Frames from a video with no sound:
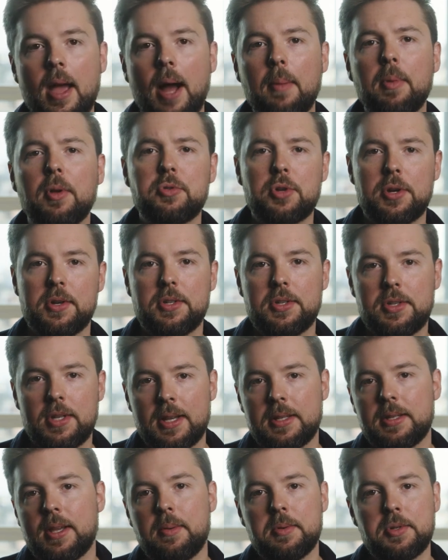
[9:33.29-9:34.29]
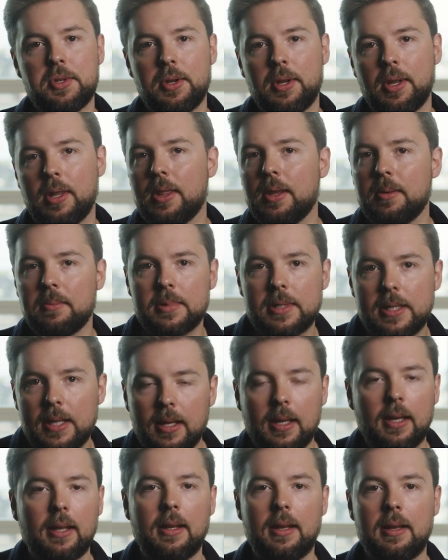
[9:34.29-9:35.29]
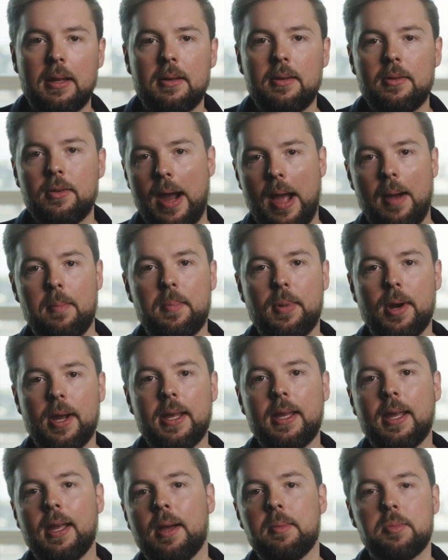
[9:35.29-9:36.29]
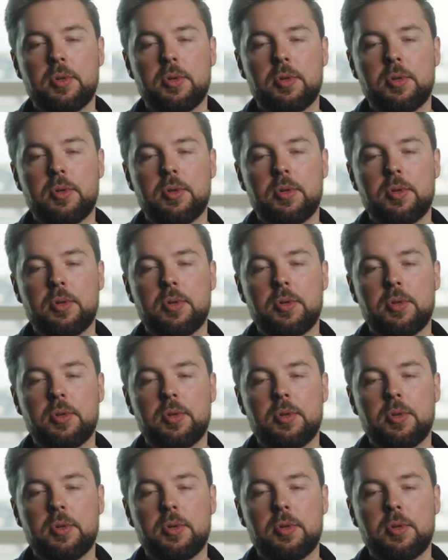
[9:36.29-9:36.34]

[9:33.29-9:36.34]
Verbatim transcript: I'm not trying to suggest that I was doing anything particularly groundbreaking.